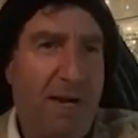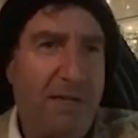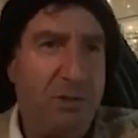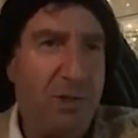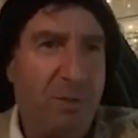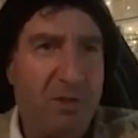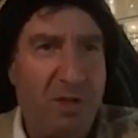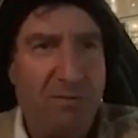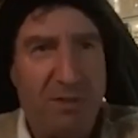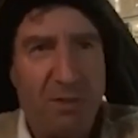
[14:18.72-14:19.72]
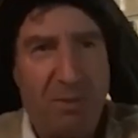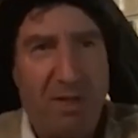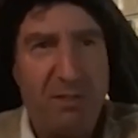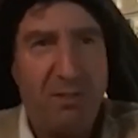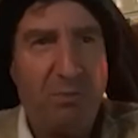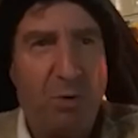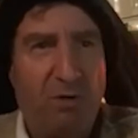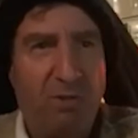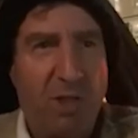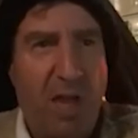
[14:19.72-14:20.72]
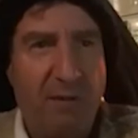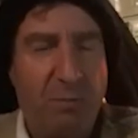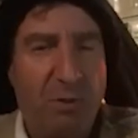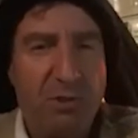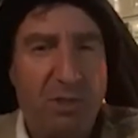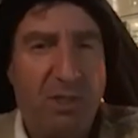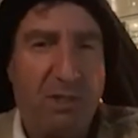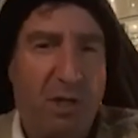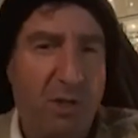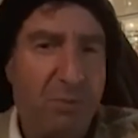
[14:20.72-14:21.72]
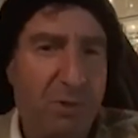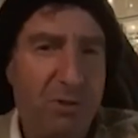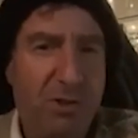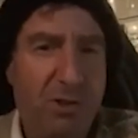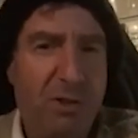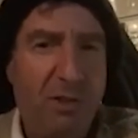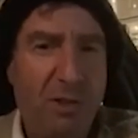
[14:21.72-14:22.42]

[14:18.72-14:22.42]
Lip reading: consider myself as a painter more of a line person than a color person.